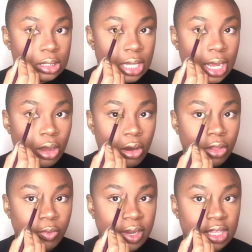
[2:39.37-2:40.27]
not
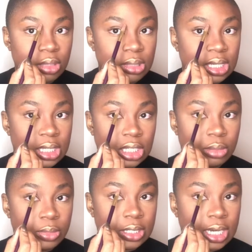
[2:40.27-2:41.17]
all the way at the
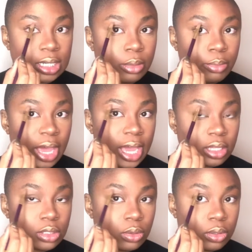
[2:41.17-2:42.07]
beginning, but kind of
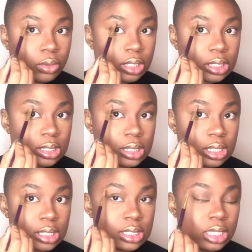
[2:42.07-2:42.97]
back towards
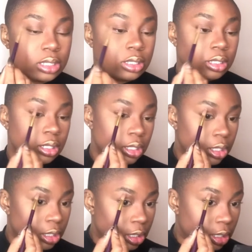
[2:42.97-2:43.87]
the center.
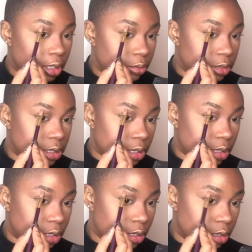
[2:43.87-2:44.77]
And I'm just
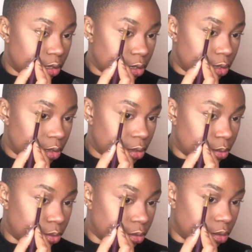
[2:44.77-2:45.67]
gonna
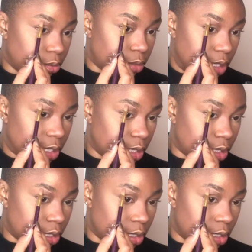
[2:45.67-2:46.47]
pull it back